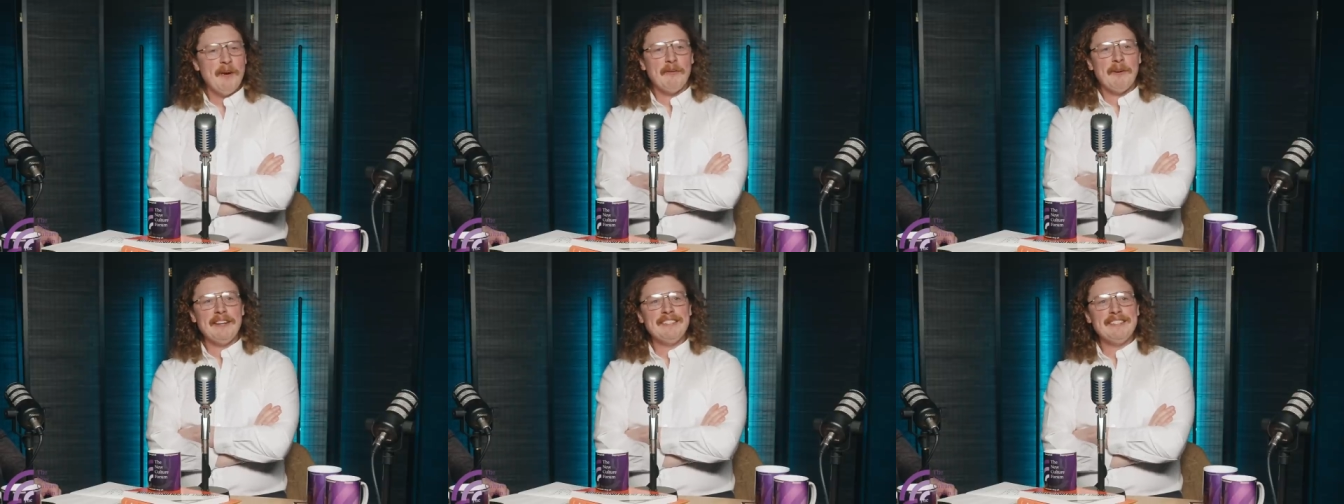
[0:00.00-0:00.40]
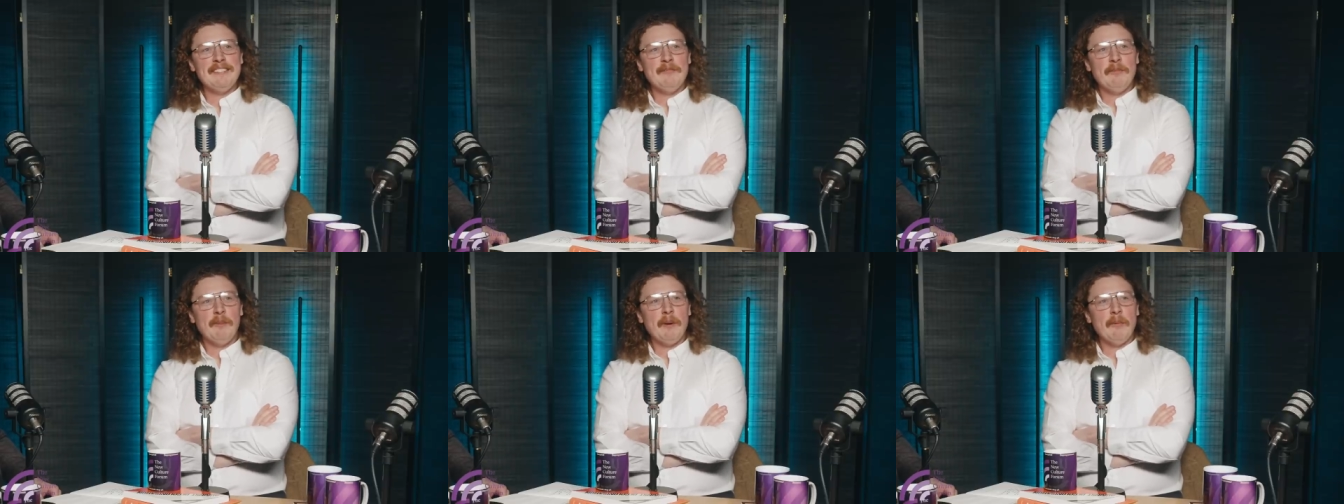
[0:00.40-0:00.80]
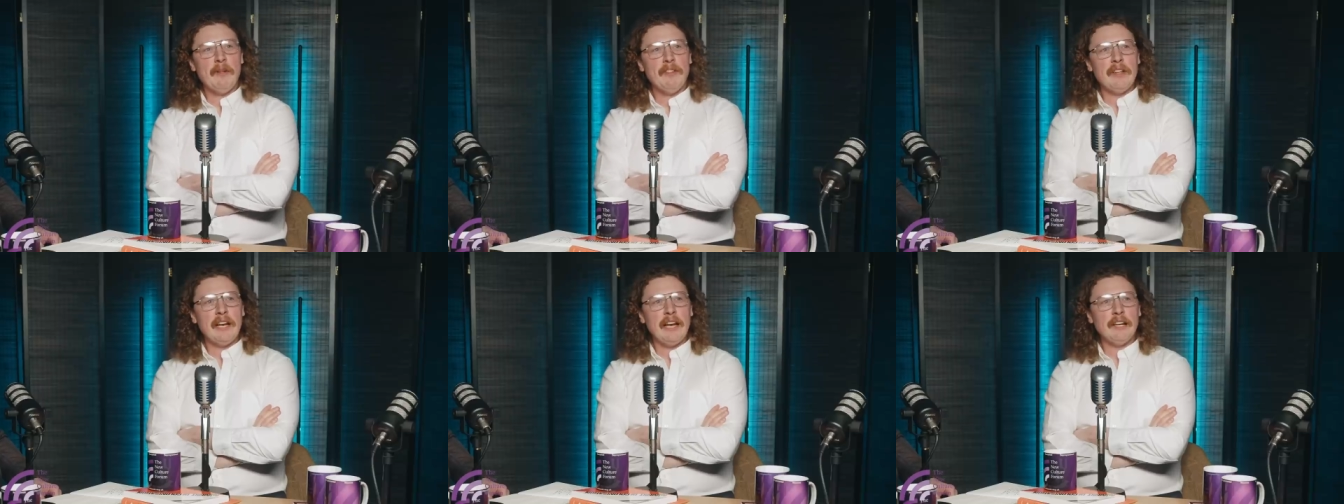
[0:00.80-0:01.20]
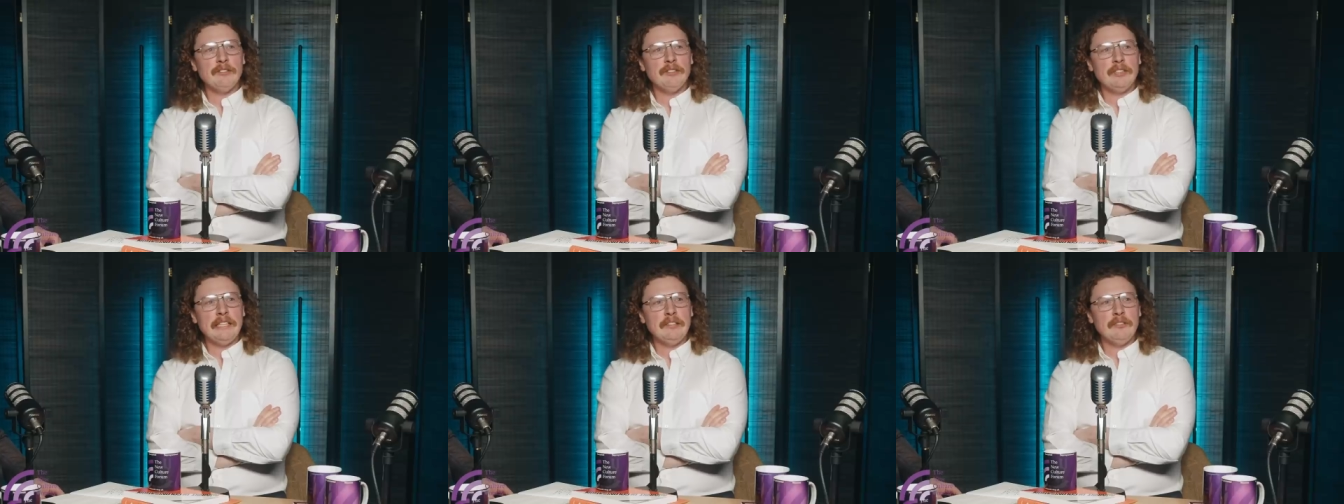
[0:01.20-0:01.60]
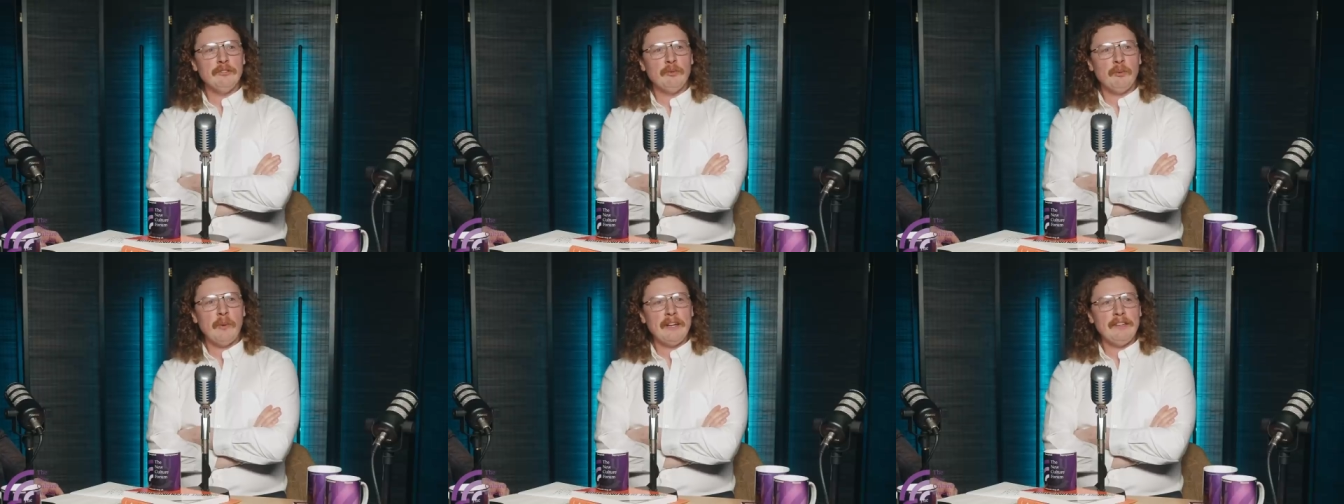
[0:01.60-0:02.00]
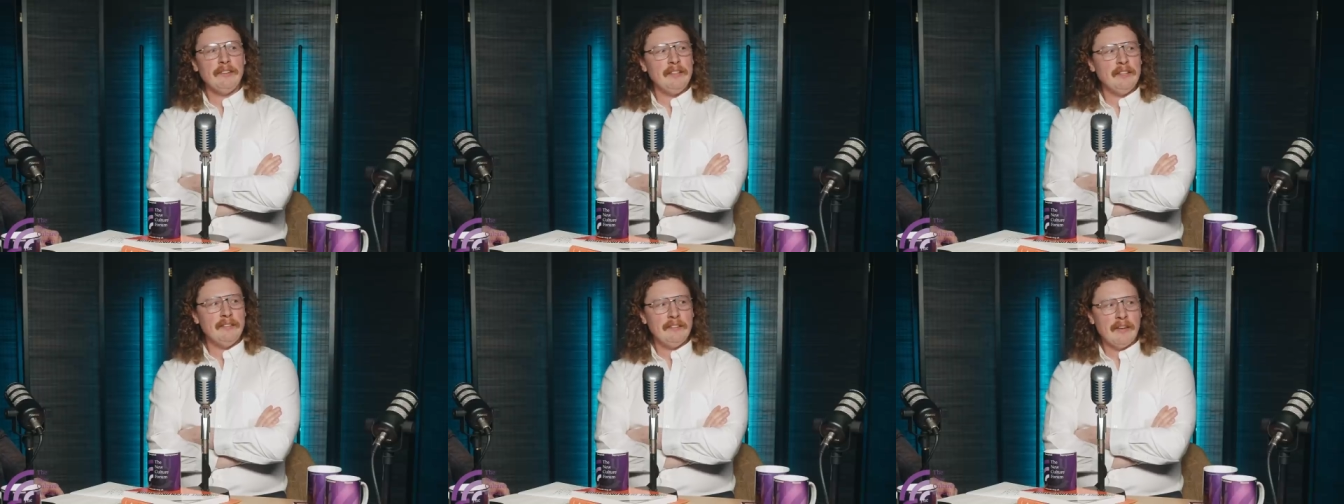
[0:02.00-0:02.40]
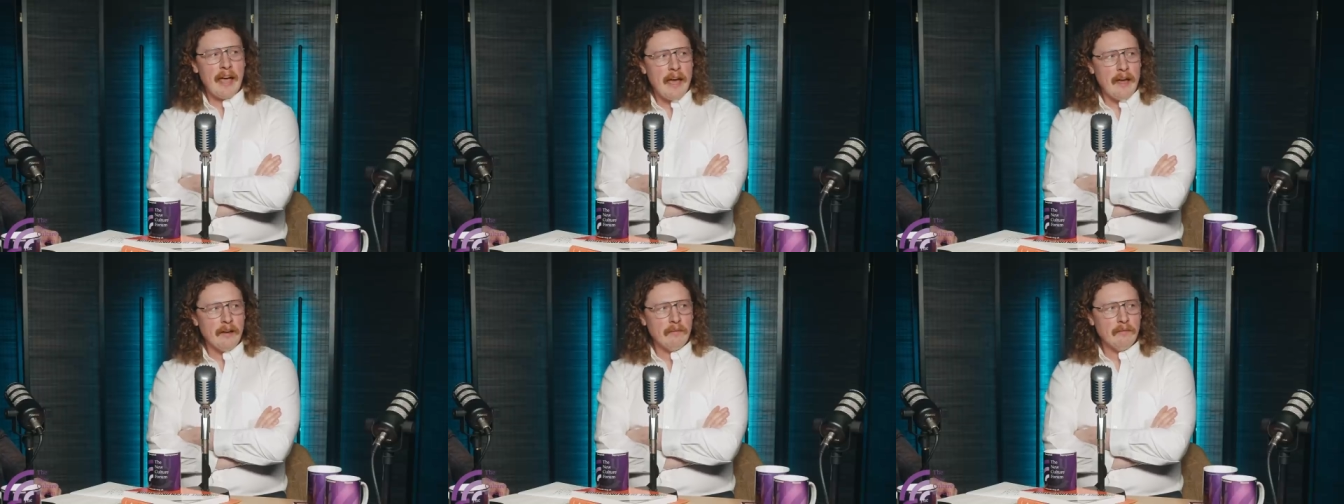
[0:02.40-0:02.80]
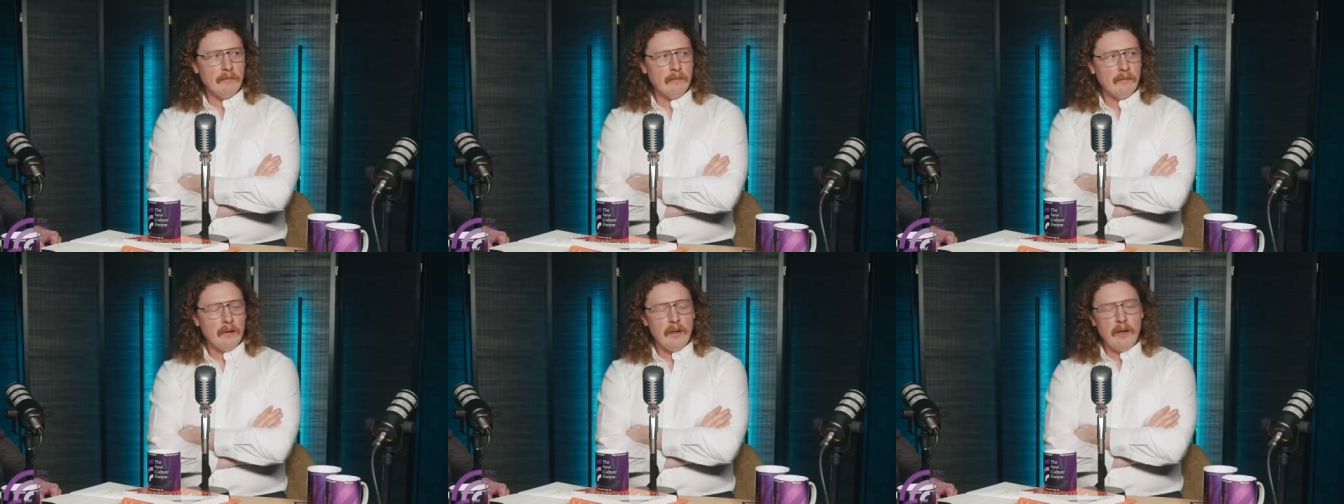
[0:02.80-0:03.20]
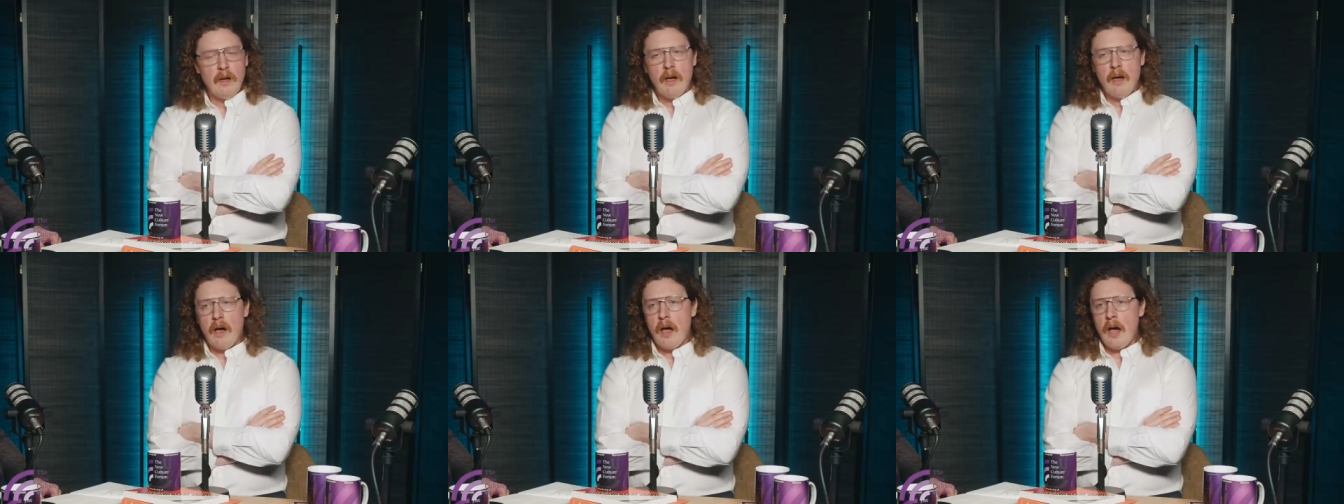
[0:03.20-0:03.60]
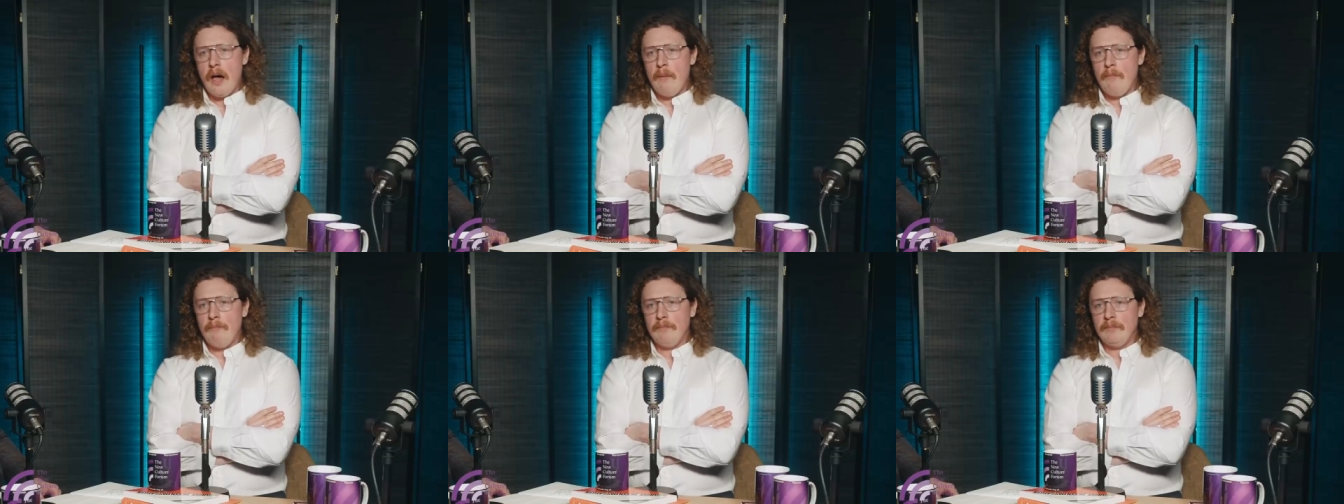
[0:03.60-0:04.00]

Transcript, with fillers: When we won the election in 2010, um,